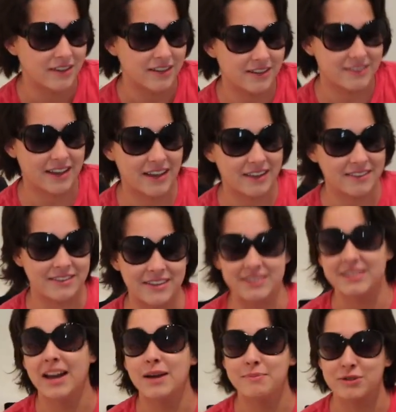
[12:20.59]
is that the
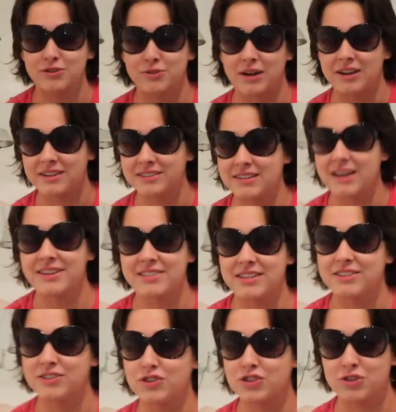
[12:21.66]
Cybertruck
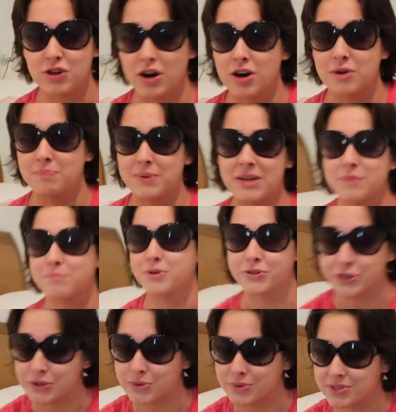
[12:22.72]
doesn't start being
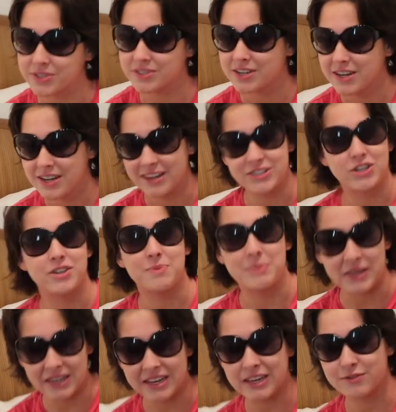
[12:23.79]
produced until the
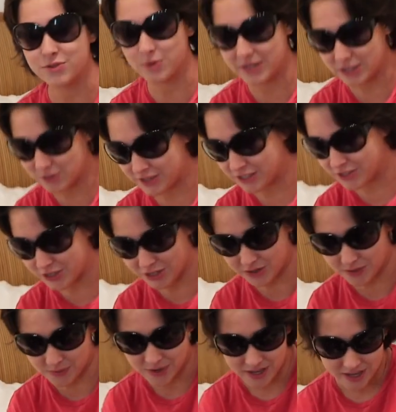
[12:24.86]
beginning of
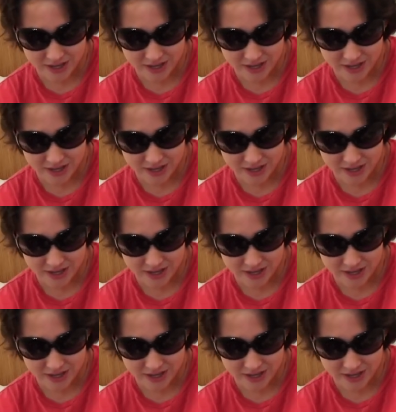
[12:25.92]
2022.